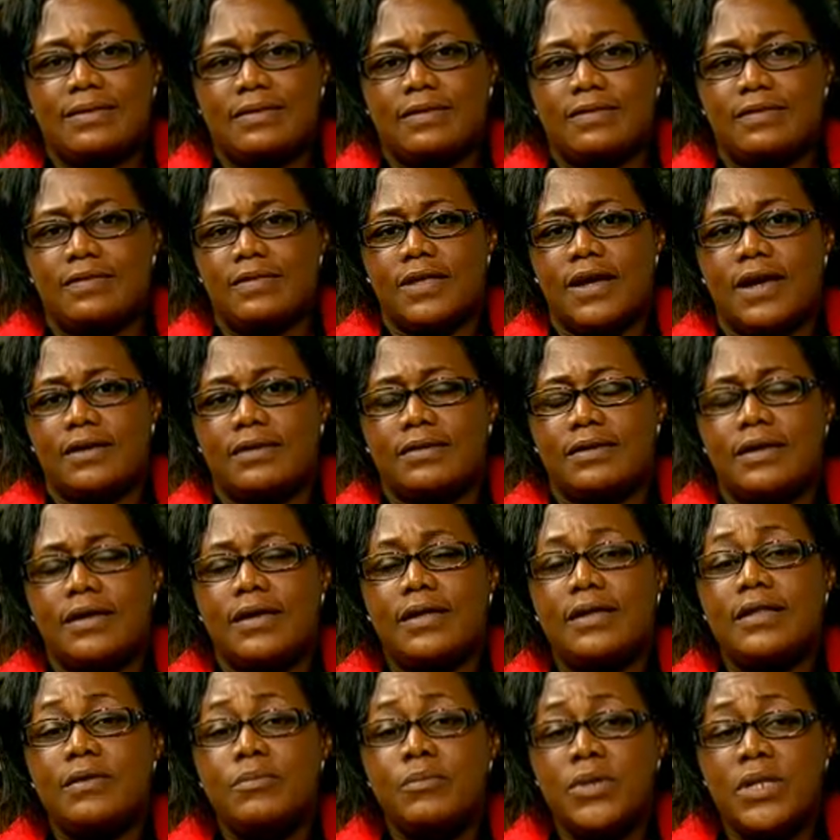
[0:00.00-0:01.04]
to start to
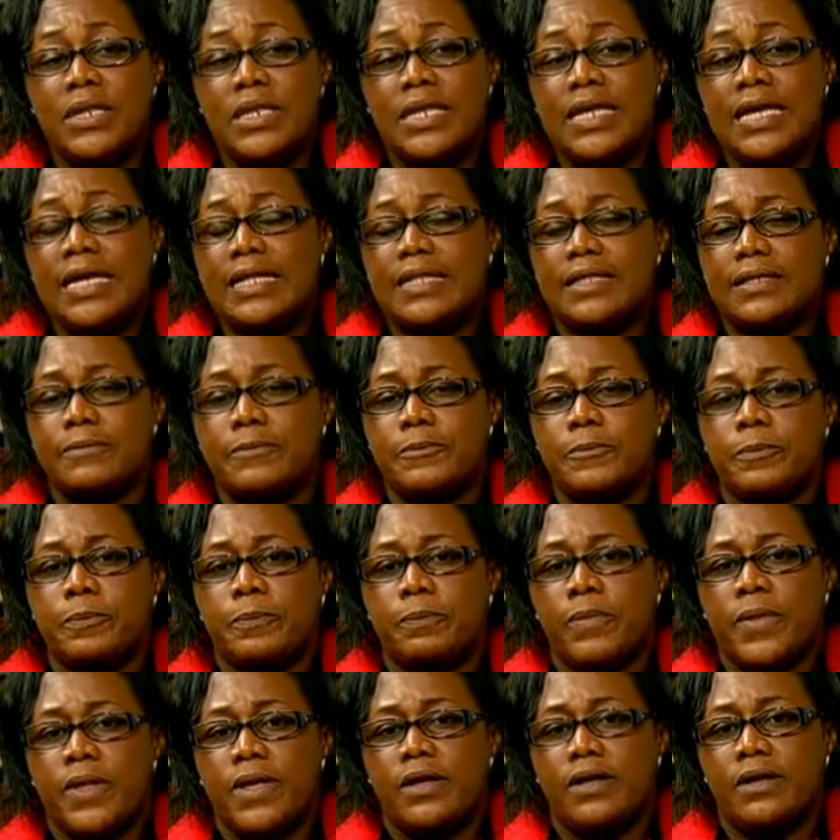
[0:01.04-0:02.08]
eliminate
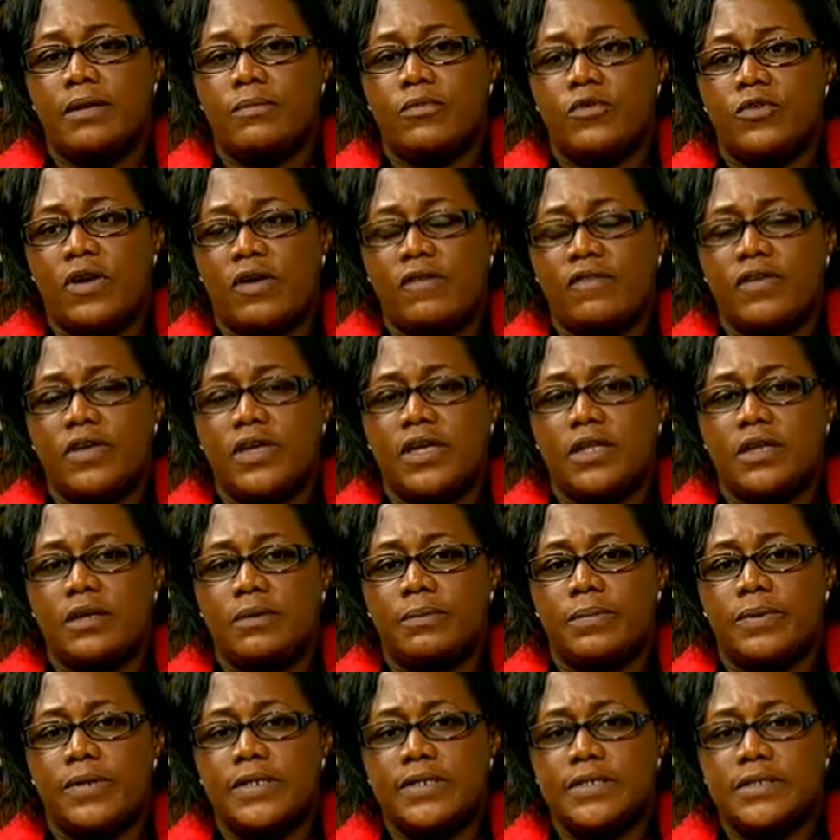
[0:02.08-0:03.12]
trafficking in
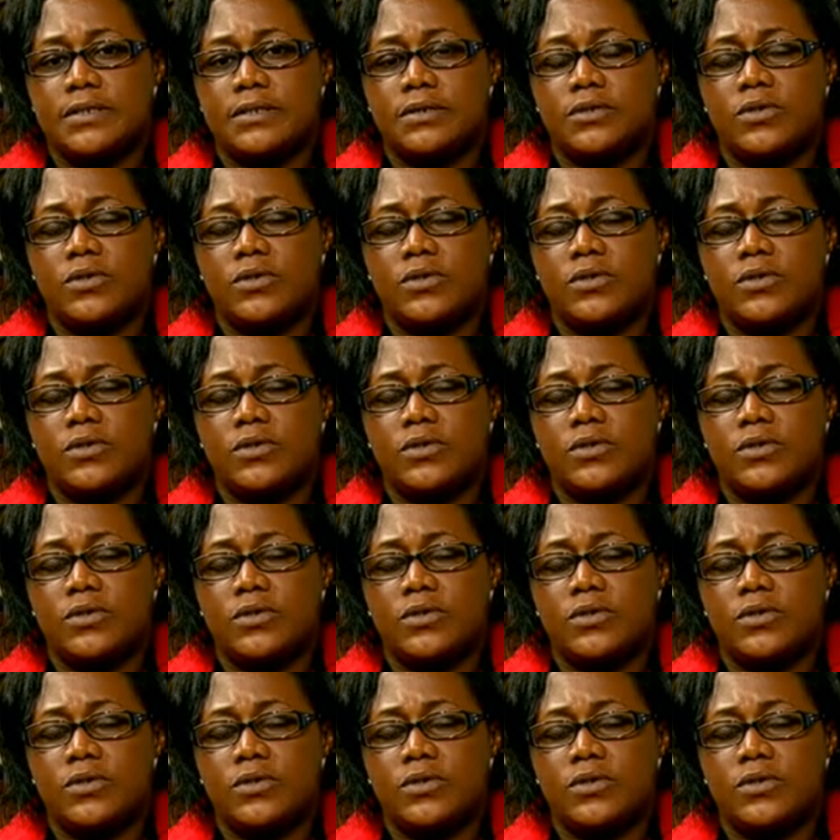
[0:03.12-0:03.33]
person.